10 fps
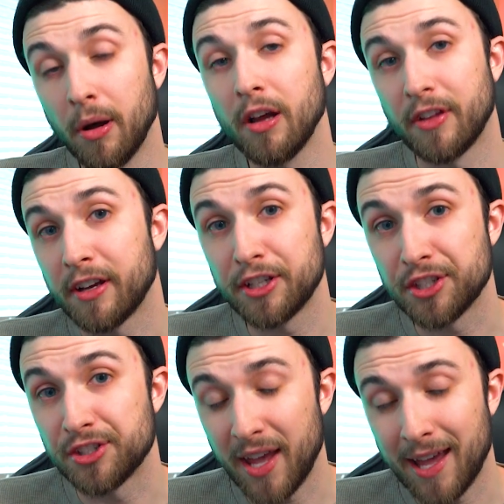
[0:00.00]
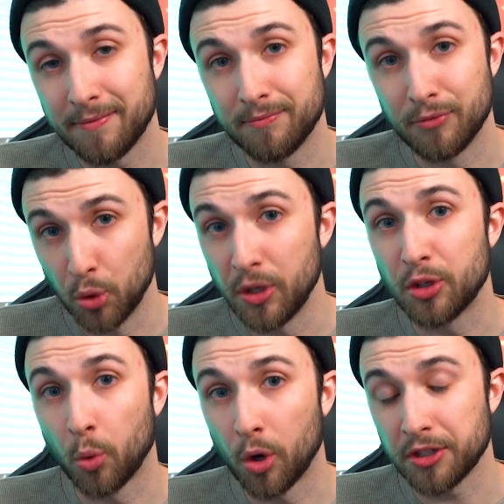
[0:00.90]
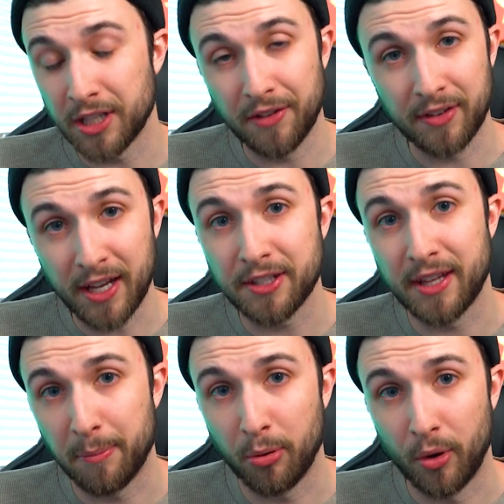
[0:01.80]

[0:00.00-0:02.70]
But like I just said, you need to work to even get to that